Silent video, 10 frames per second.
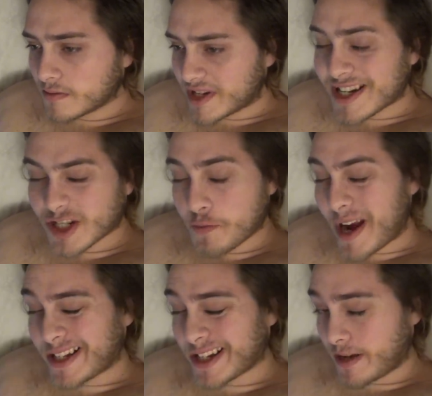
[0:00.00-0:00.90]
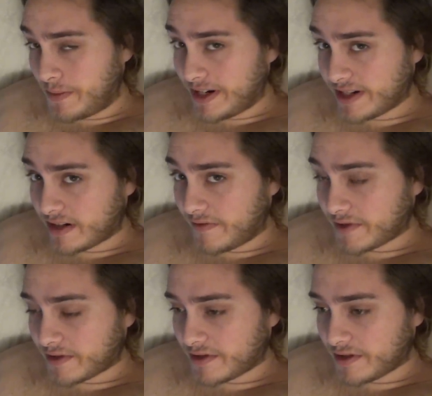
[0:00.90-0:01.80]
Because they're Mexican police
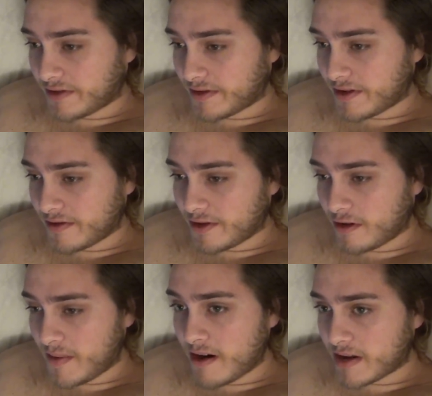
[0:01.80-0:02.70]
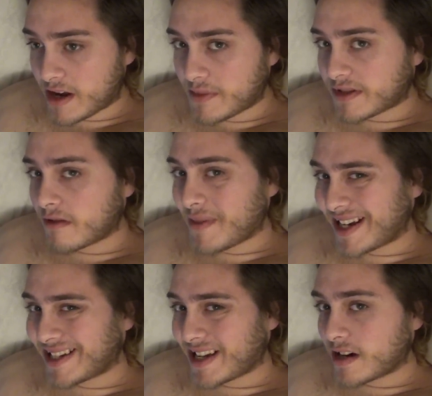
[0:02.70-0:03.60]
officers. They're, they're, they're American, but they're
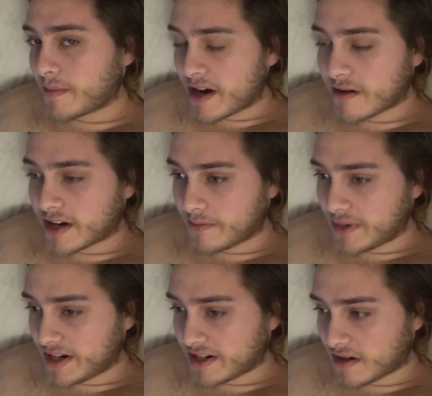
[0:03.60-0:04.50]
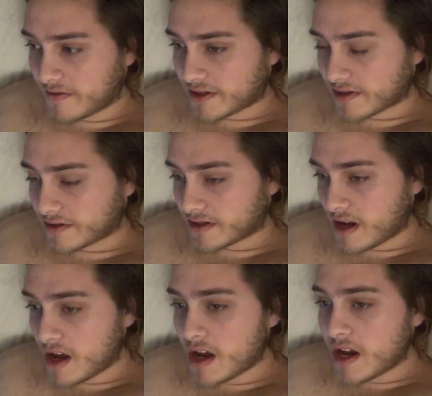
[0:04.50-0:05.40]
Mexican-American police officers.
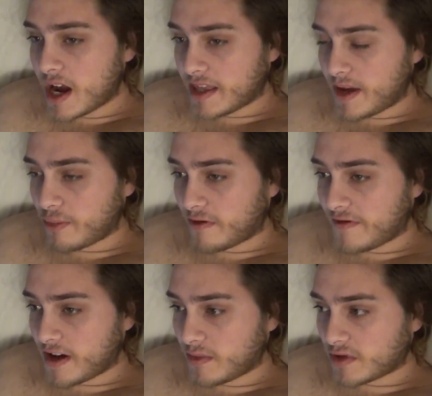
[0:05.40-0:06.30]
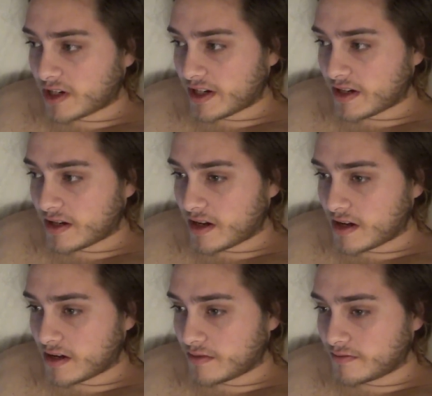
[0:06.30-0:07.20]
And they profile mostly
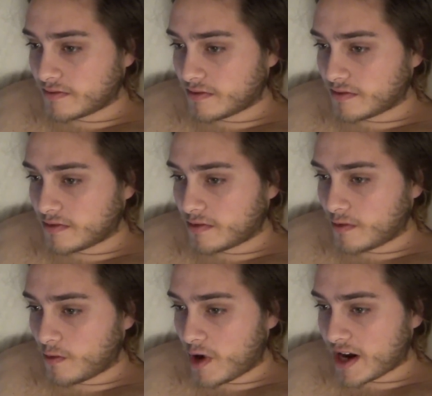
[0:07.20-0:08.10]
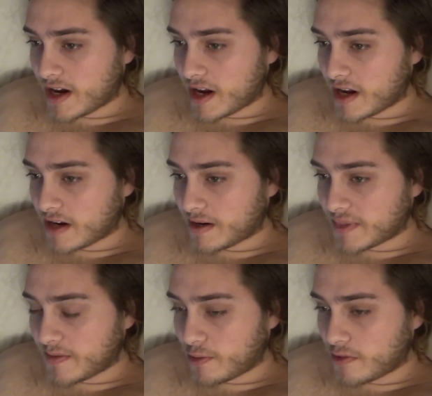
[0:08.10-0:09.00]
um, white
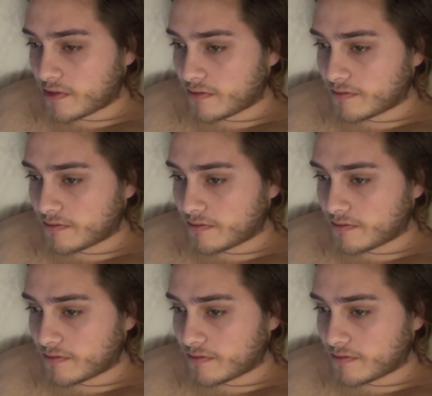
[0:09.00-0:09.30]
people.